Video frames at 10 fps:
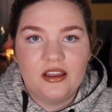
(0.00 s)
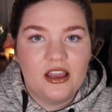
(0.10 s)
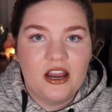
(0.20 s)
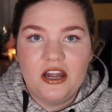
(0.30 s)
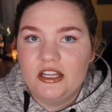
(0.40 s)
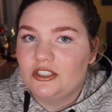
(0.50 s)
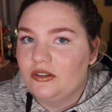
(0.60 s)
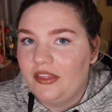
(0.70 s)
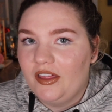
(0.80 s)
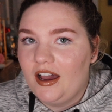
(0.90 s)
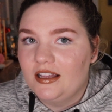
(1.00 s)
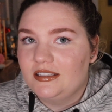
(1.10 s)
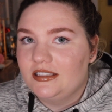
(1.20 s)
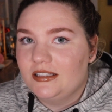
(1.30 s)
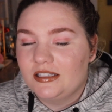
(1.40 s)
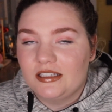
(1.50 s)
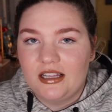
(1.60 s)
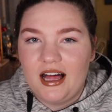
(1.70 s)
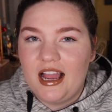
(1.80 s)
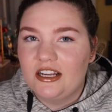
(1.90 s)
initial thoughts
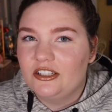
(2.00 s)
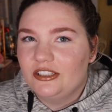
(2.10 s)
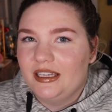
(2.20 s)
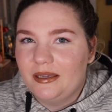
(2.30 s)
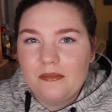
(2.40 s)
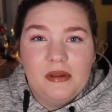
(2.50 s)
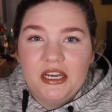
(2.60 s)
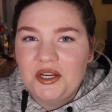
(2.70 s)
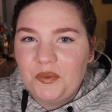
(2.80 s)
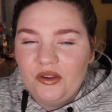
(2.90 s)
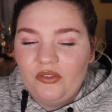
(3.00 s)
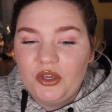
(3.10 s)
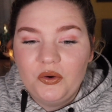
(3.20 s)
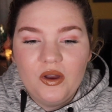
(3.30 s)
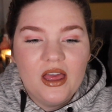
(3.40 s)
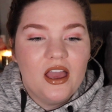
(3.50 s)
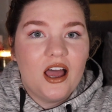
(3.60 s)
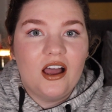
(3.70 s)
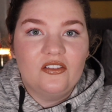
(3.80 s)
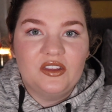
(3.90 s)
slash like mini review
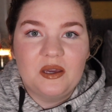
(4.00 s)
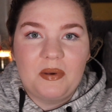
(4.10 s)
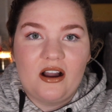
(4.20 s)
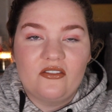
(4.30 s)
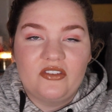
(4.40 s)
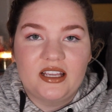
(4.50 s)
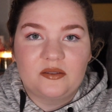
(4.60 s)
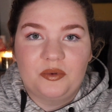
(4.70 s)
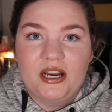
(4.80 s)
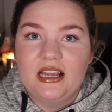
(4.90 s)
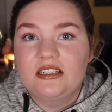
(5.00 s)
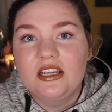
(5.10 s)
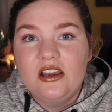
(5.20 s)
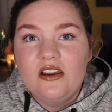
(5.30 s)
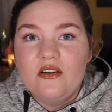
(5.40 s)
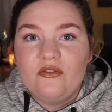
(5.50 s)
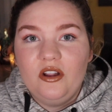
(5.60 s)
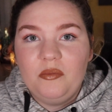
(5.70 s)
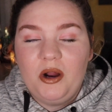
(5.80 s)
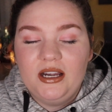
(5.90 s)
of the About Face brand for all
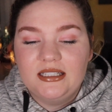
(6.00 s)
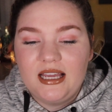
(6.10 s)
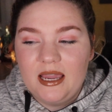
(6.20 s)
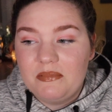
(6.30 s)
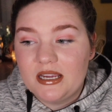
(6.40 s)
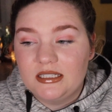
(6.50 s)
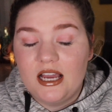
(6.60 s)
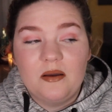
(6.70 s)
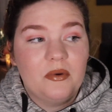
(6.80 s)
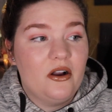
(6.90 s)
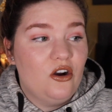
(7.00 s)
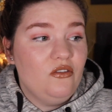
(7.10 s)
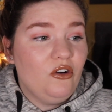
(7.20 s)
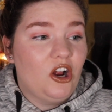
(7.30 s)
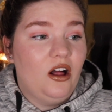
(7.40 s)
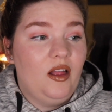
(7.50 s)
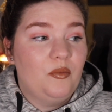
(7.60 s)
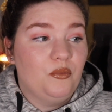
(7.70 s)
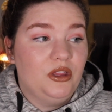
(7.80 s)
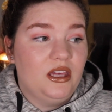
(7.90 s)
the products I picked up. Overall,
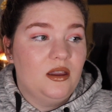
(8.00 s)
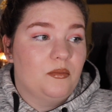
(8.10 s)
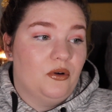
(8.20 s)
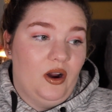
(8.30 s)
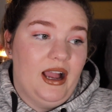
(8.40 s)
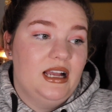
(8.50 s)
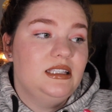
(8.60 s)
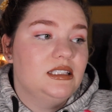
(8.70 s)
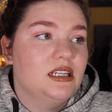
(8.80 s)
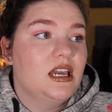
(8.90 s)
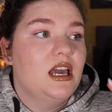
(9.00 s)
I'm really impressed.